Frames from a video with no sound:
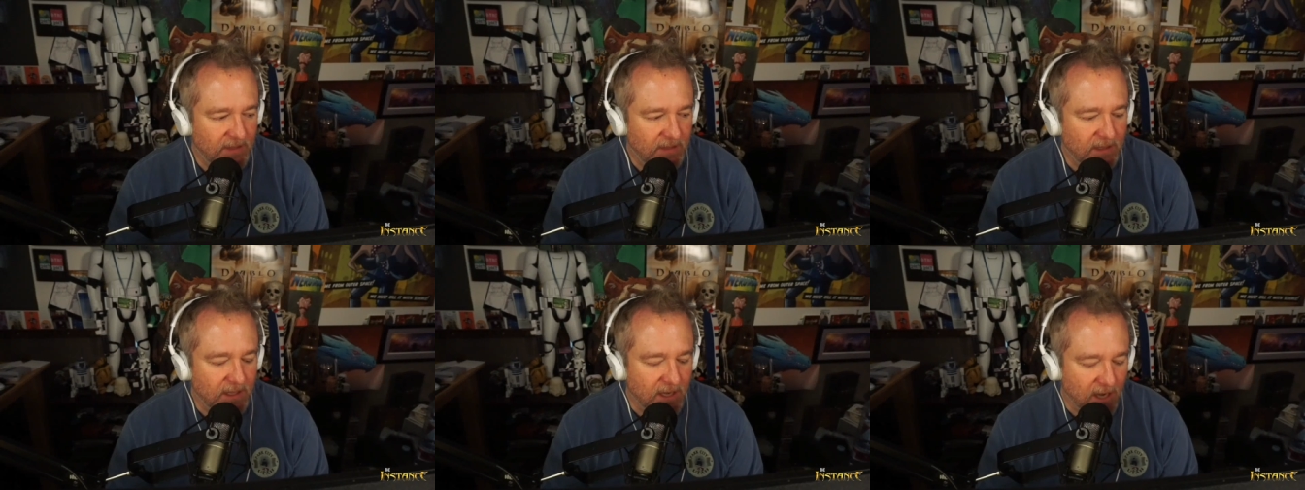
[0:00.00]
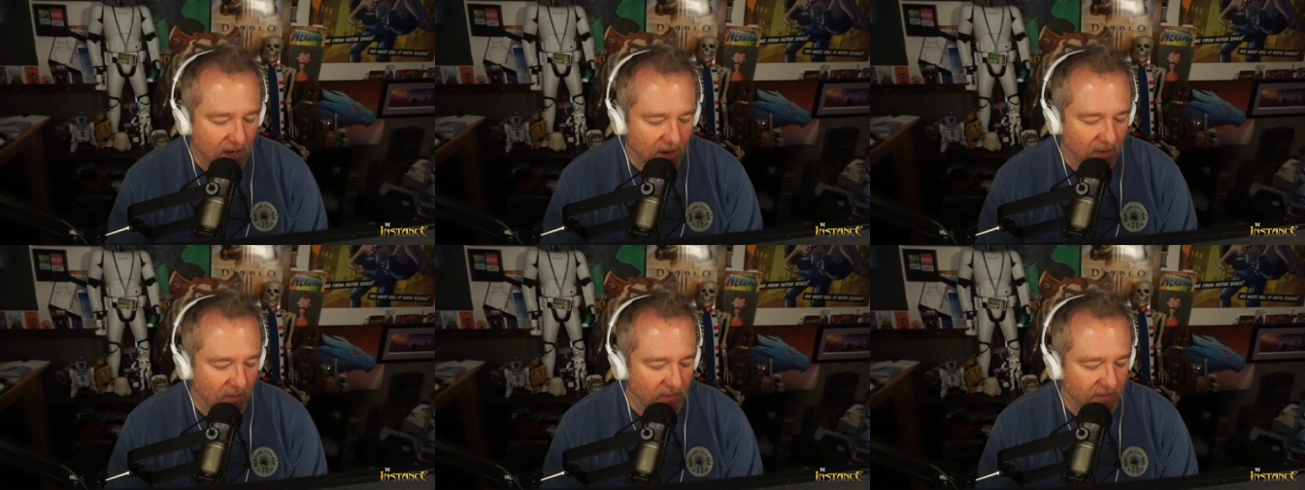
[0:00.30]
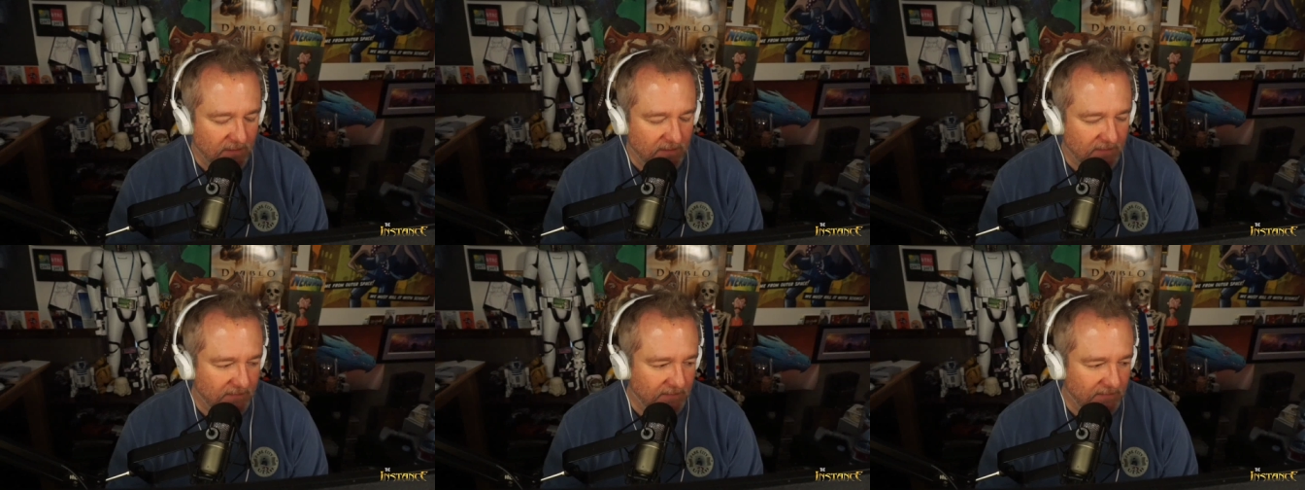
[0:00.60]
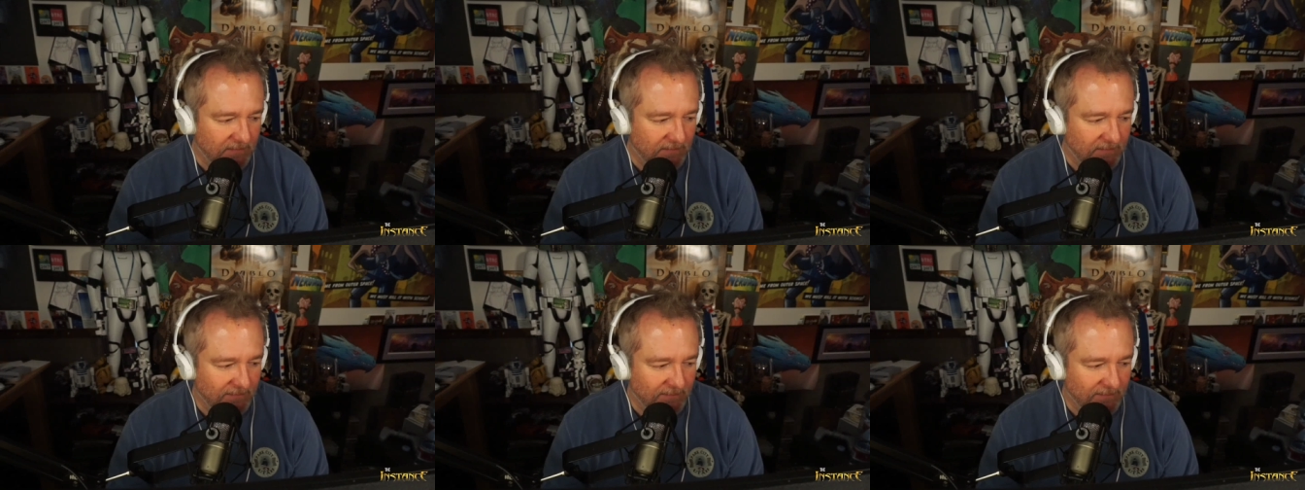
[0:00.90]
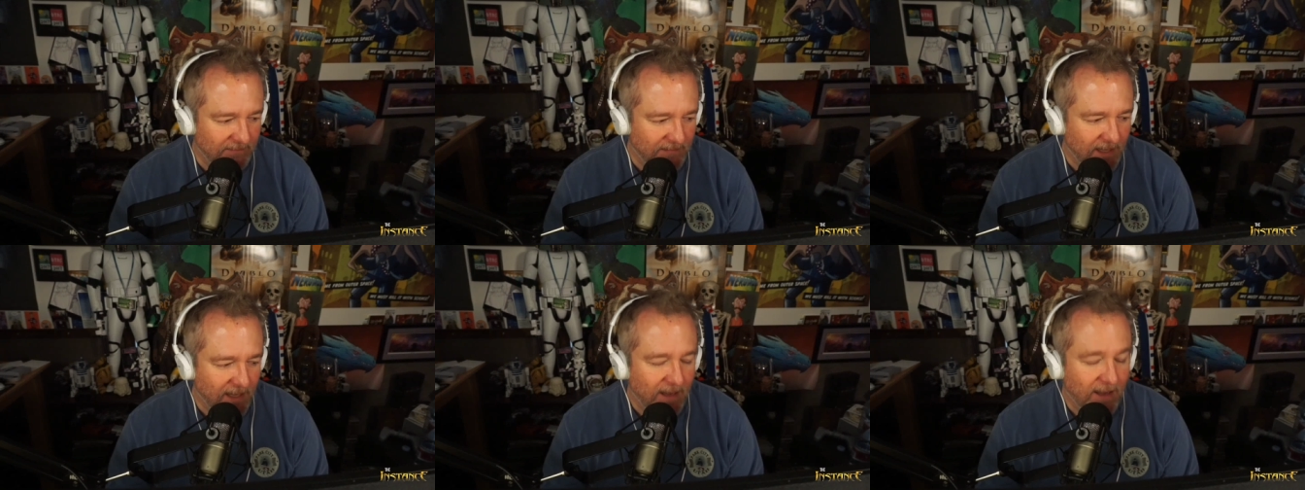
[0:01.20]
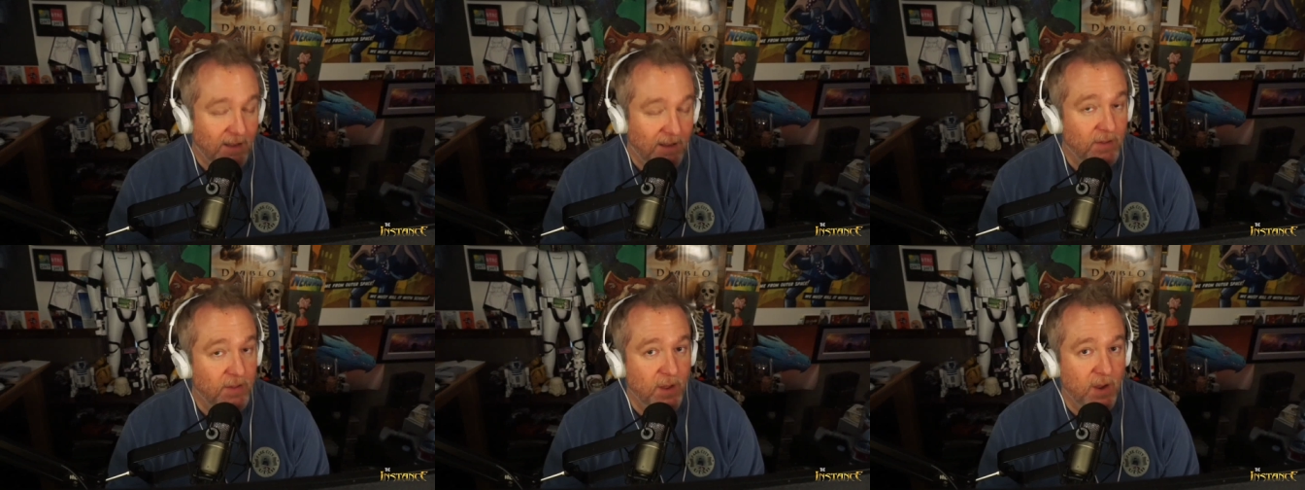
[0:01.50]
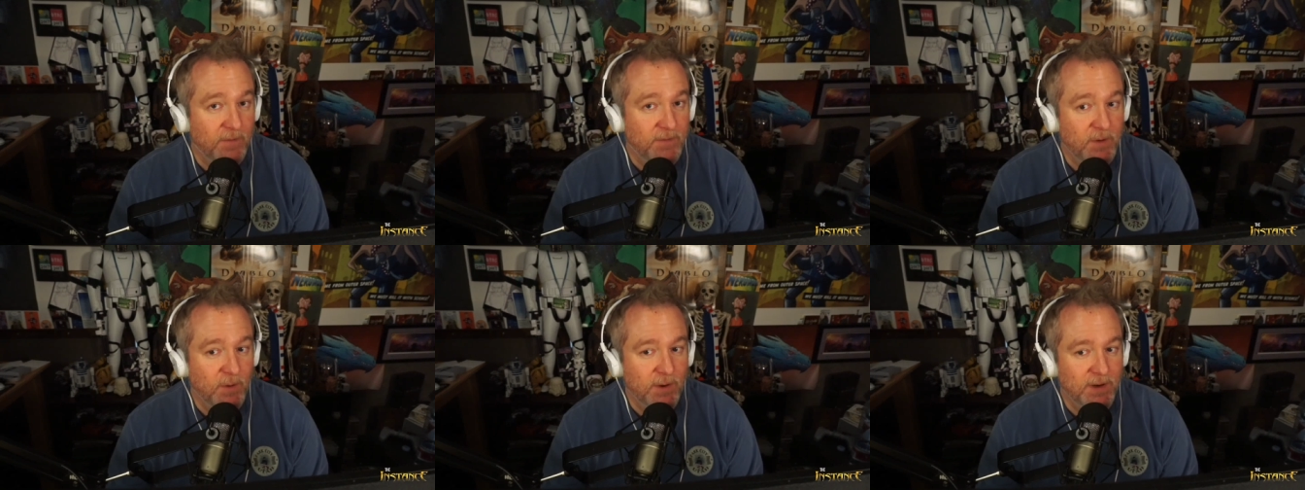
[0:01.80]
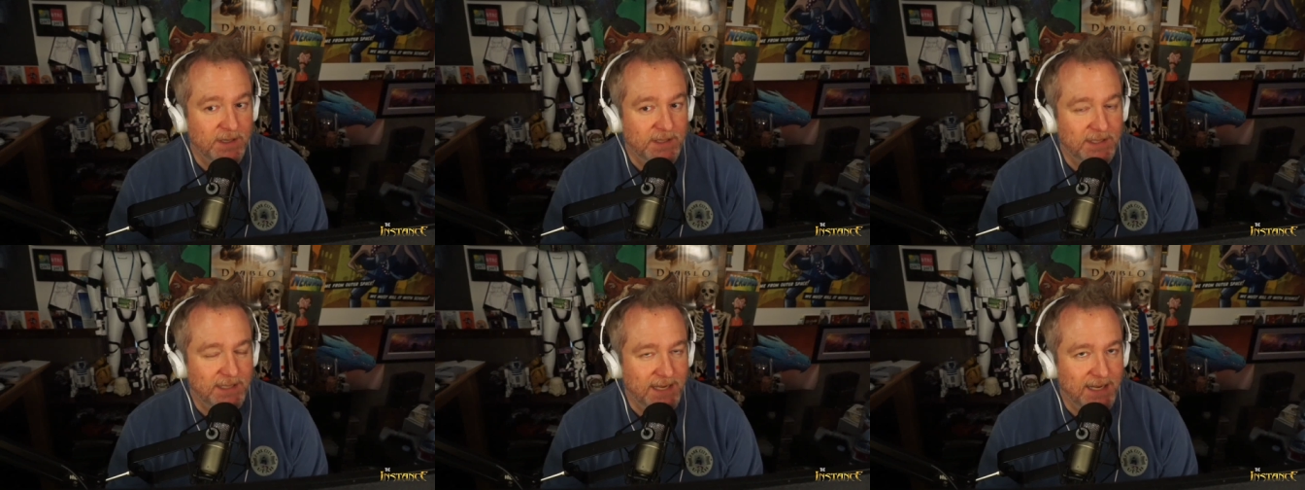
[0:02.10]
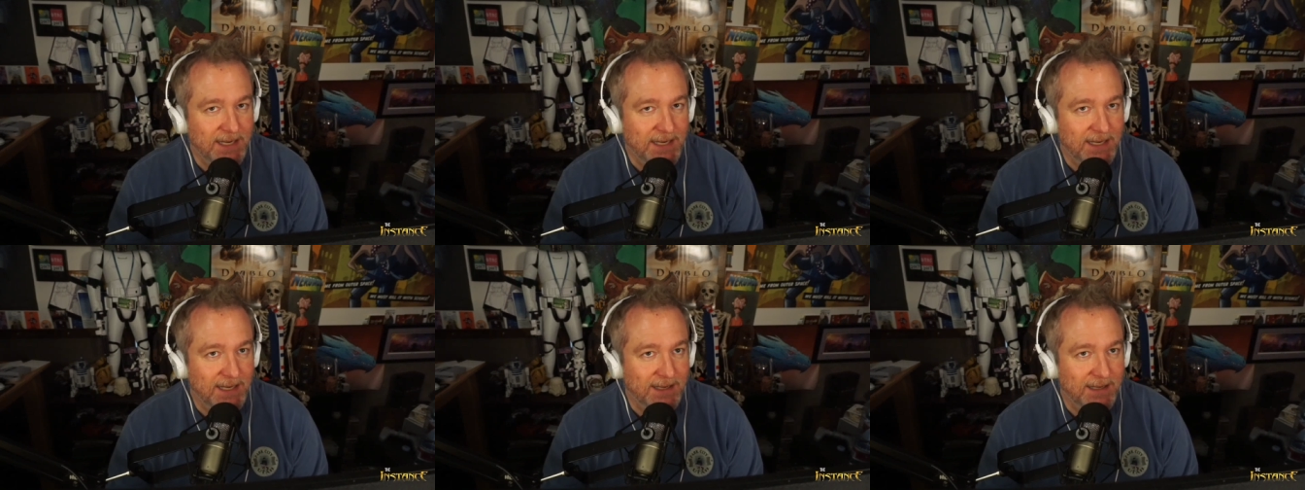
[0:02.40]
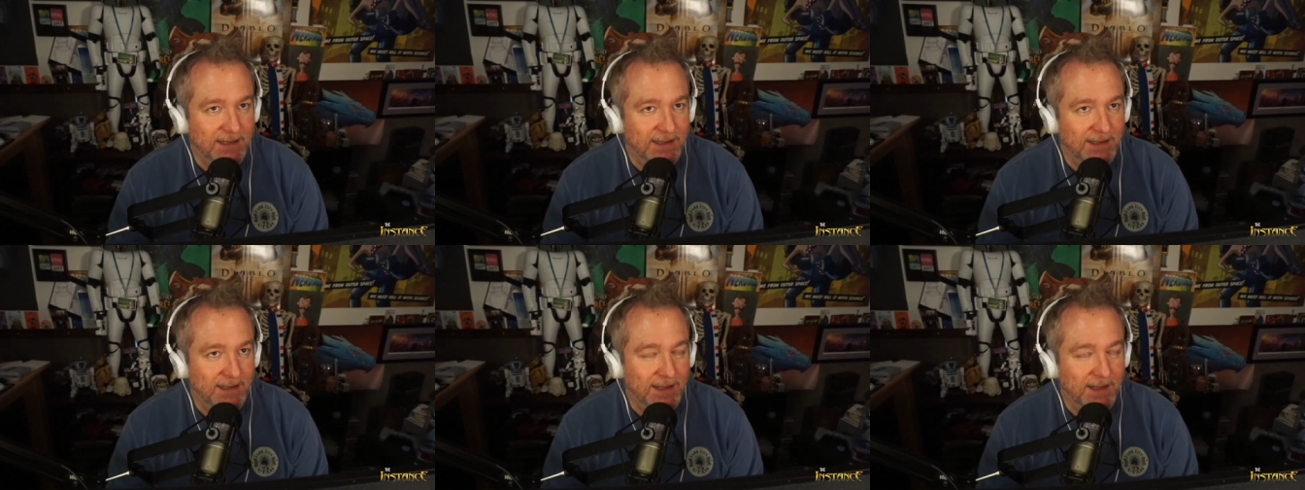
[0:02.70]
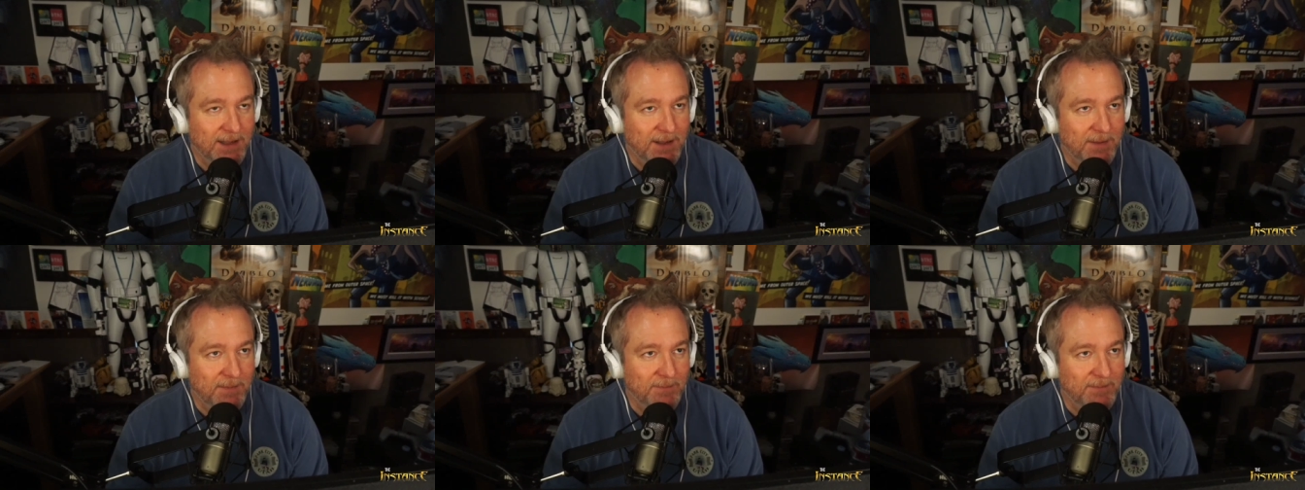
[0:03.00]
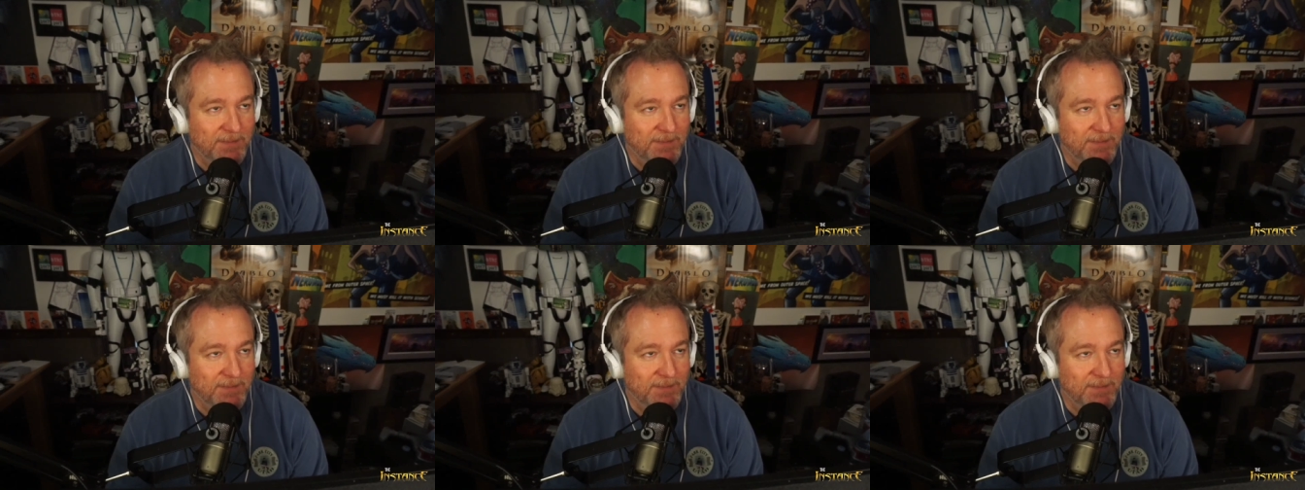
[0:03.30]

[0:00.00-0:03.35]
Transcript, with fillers: no although if you want to see um,